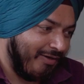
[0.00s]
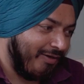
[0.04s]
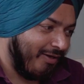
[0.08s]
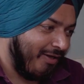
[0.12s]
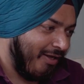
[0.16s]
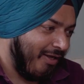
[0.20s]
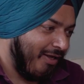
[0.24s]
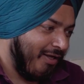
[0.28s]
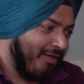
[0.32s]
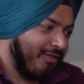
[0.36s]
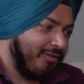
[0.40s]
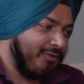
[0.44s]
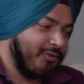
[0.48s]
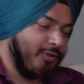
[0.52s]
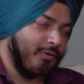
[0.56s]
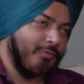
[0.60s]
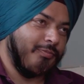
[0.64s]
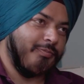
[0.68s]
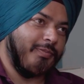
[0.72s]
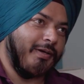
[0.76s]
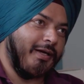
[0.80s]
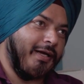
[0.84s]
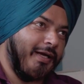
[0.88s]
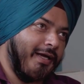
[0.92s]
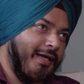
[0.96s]
Great.
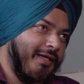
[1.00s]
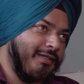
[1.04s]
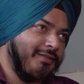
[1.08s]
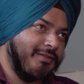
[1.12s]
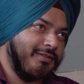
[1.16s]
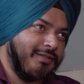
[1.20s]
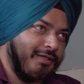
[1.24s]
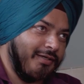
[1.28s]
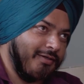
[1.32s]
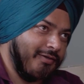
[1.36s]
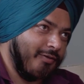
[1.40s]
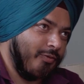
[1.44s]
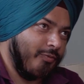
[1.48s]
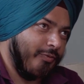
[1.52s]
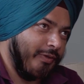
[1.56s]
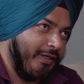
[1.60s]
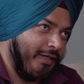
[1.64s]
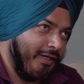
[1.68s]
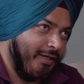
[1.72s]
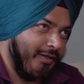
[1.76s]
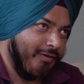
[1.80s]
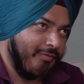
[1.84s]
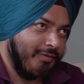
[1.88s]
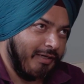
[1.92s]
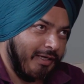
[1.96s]
So, as
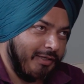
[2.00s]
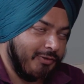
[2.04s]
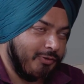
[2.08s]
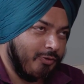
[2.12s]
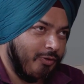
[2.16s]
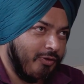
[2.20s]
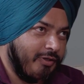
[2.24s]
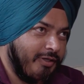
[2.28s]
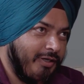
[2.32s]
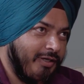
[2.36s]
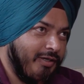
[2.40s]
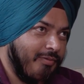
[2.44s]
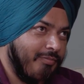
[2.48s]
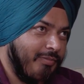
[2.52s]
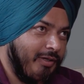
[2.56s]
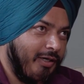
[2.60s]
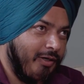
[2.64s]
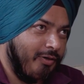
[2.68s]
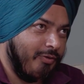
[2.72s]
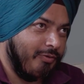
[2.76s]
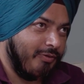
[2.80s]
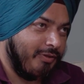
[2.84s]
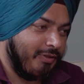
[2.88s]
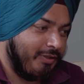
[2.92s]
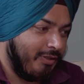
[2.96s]
we are talking
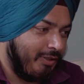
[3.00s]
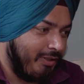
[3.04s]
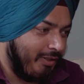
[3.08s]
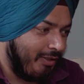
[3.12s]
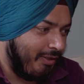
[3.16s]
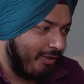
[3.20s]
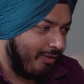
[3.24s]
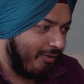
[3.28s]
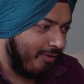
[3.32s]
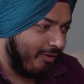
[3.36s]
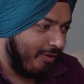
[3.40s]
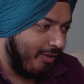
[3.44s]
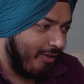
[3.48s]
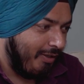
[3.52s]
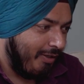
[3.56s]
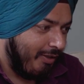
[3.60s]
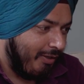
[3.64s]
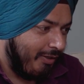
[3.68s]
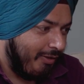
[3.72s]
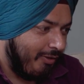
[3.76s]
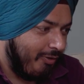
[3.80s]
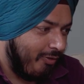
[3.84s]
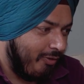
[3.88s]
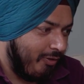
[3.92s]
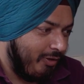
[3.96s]
about,
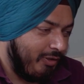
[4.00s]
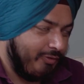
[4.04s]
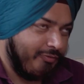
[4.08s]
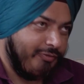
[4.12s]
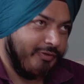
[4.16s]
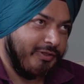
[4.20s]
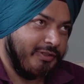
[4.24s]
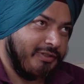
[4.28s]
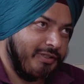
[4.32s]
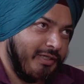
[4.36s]
the